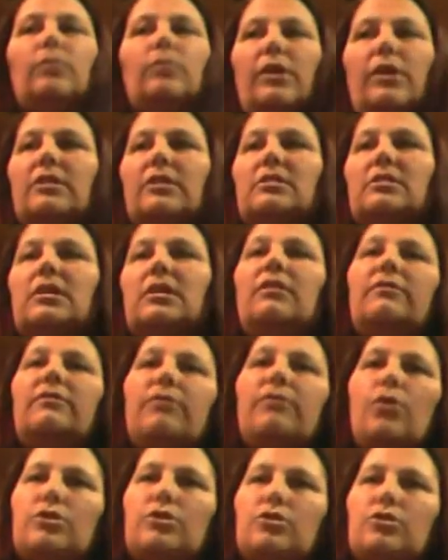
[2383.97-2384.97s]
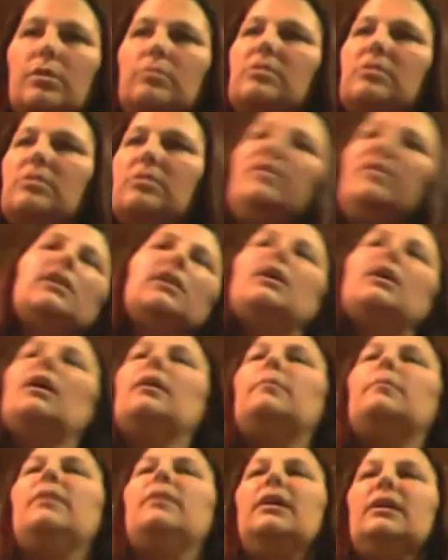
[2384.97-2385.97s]
works. 4 streams of
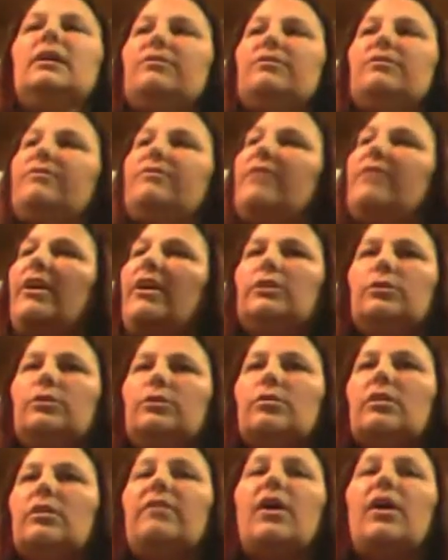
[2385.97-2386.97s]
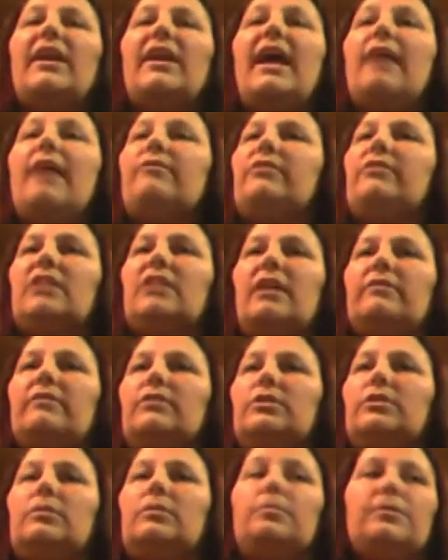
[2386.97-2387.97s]
income, very lucrative on every
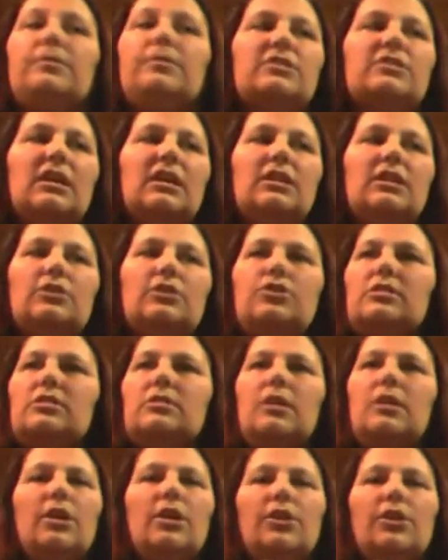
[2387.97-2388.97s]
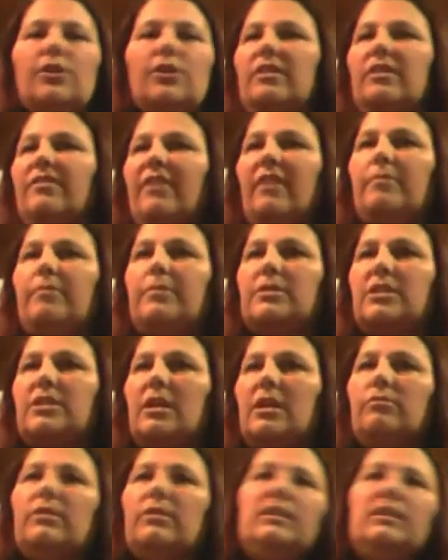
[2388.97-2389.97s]
level. The percentages,
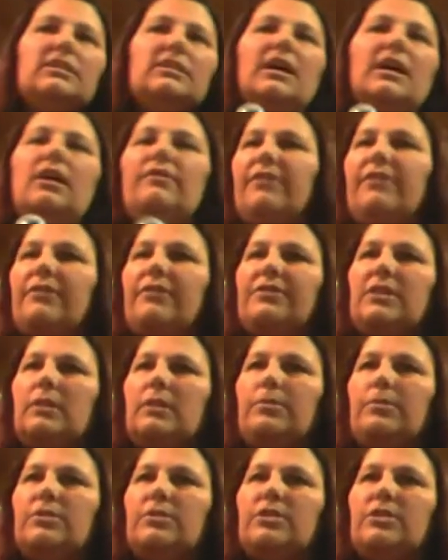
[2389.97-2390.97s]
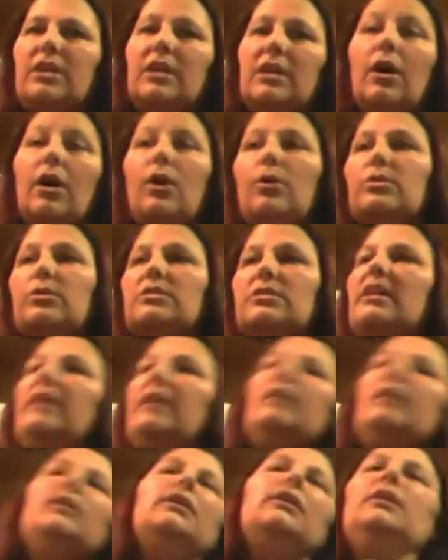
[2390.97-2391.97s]
35% retail, 15%
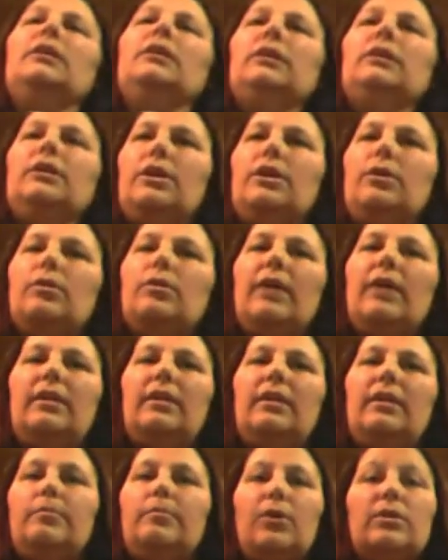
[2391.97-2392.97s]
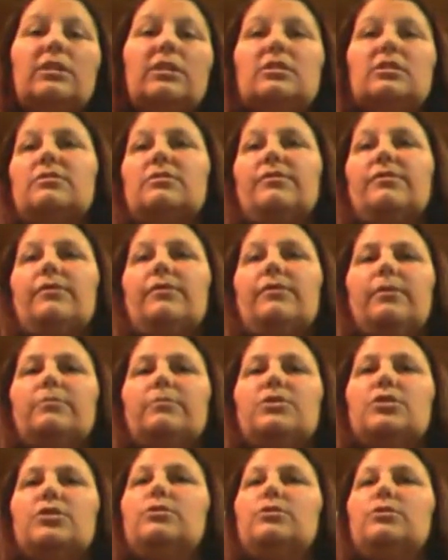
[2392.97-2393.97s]
wholesale. You know, any bonuses are from
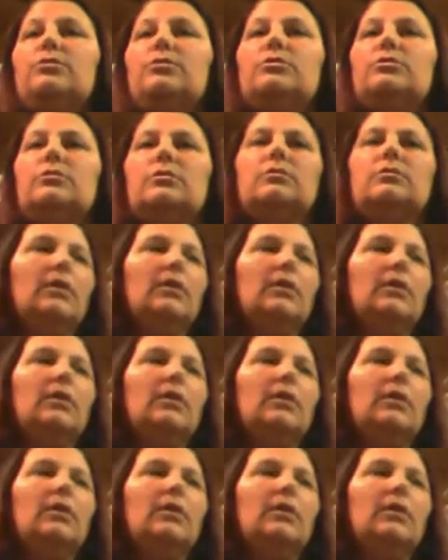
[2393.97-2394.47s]
$2 to